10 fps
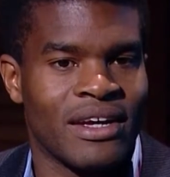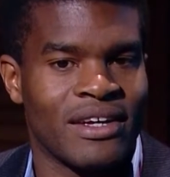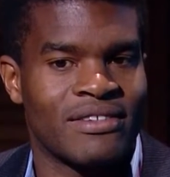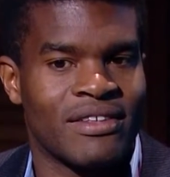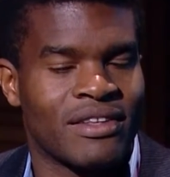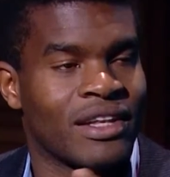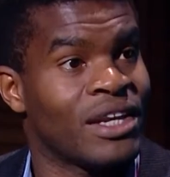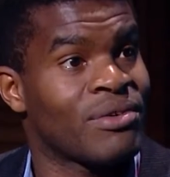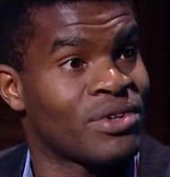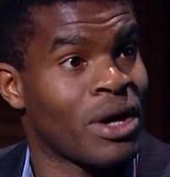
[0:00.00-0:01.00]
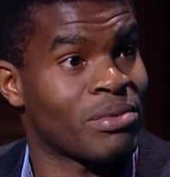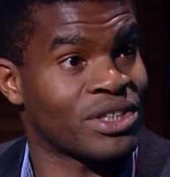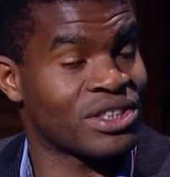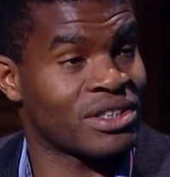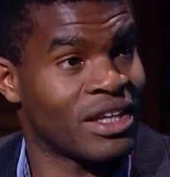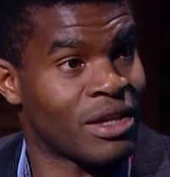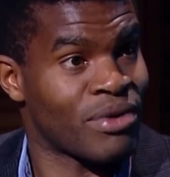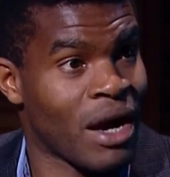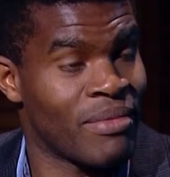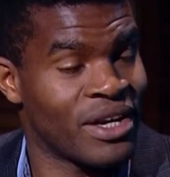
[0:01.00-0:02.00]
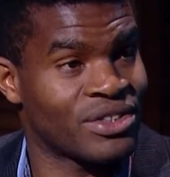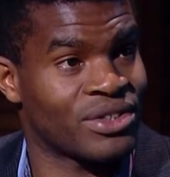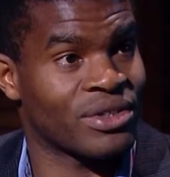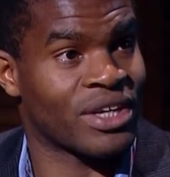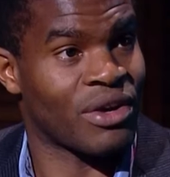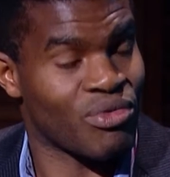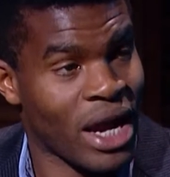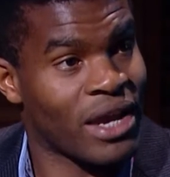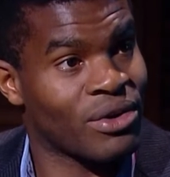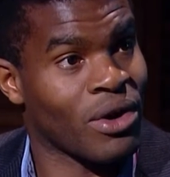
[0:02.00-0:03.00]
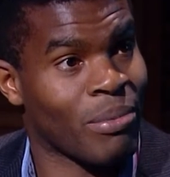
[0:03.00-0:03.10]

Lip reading: is that the leader of the opposition and the Prime Minister get regular